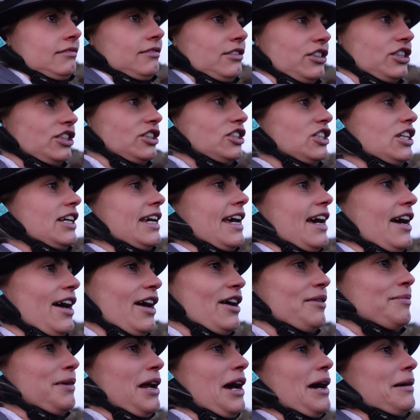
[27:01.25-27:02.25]
She's going to get
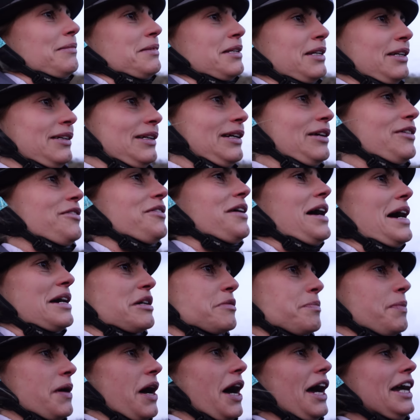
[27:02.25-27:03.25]
home and absolutely
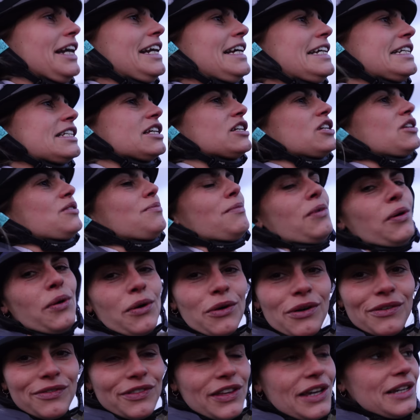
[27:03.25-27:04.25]
crash. But I need to do
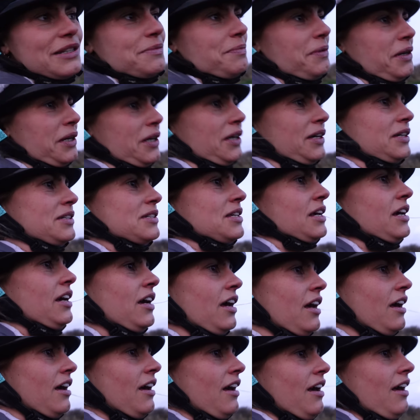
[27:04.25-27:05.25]
more of this, because
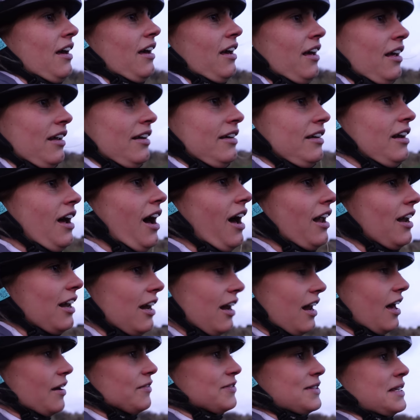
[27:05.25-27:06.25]

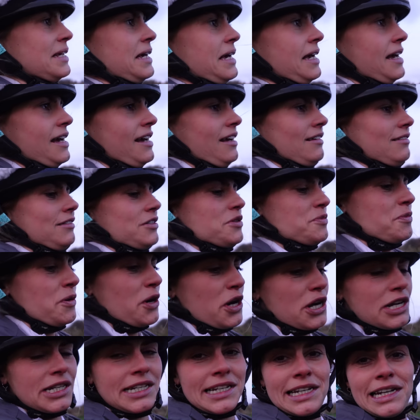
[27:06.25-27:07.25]
Nala loves it,
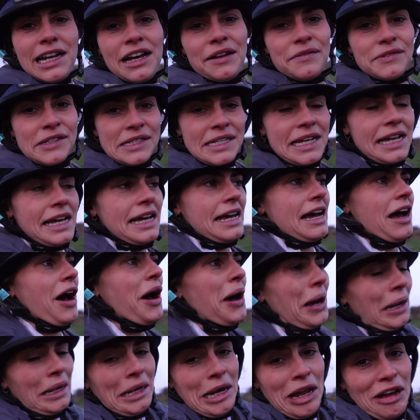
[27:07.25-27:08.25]
Spritey loves it,
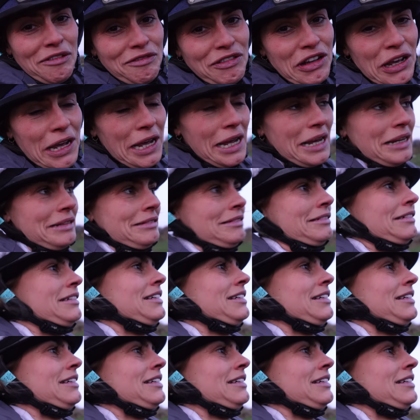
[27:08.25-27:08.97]
I love it.